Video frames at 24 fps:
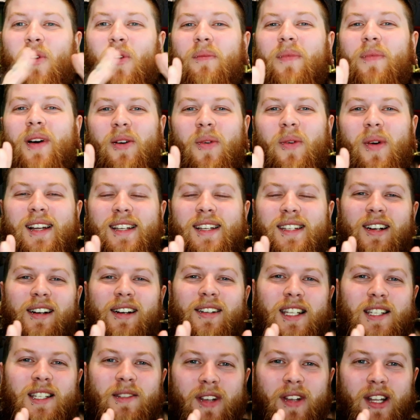what better way to
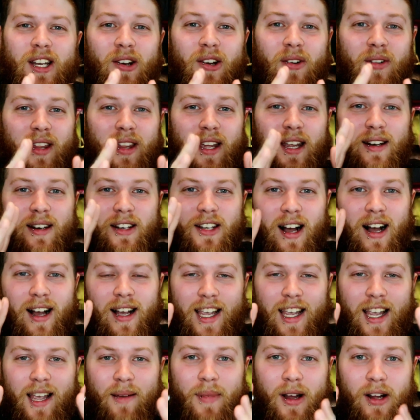start this video than
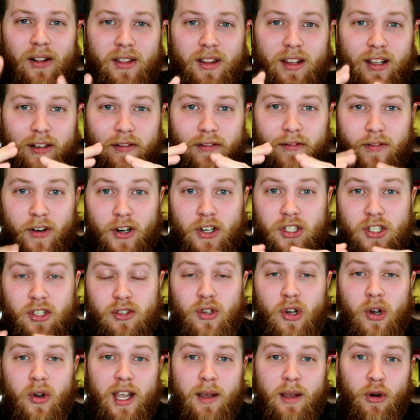talking about the first
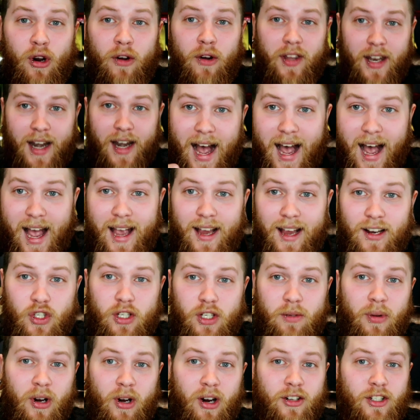toke morph that I
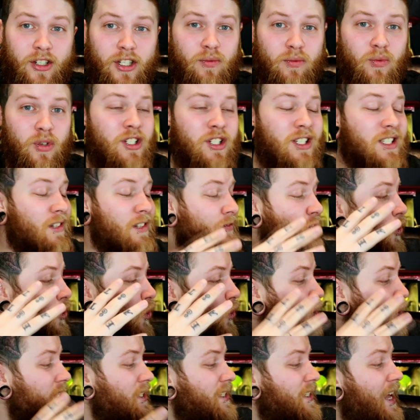actually purchased, which is of
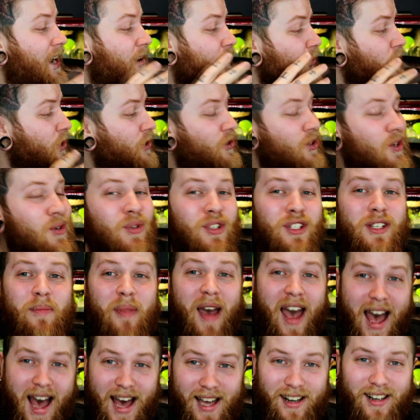course that reduced
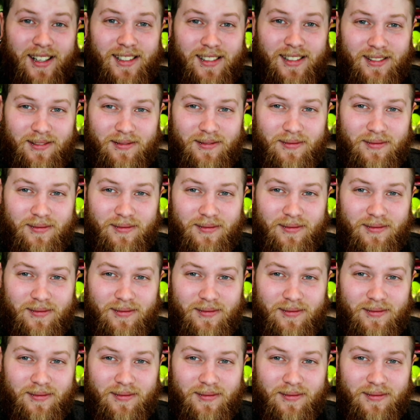pattern.